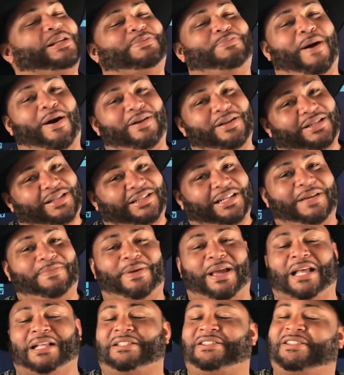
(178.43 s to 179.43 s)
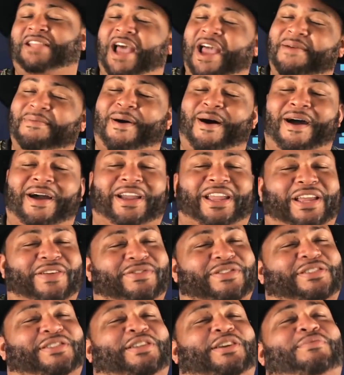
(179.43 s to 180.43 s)
week's bonus clip is Tamar
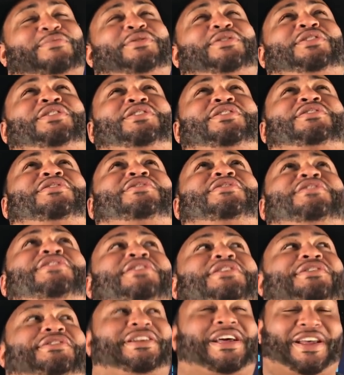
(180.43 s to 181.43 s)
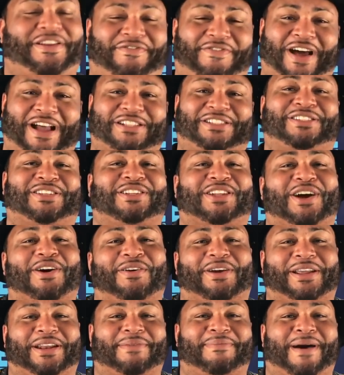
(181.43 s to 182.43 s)
giving some cute advice to
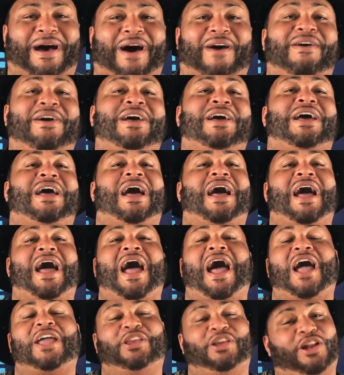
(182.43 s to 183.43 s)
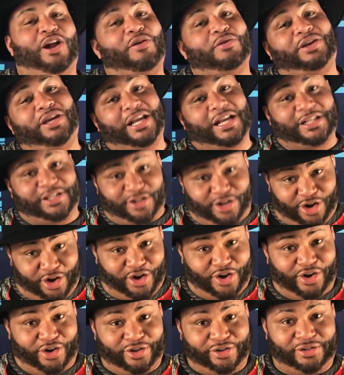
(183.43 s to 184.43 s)
Logan about how don't kiss
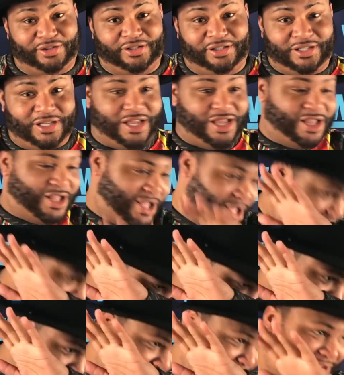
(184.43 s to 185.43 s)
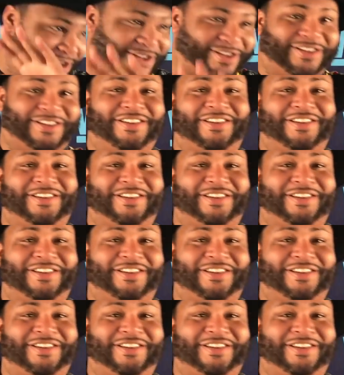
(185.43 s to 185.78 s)
girls. Ugh. Mm.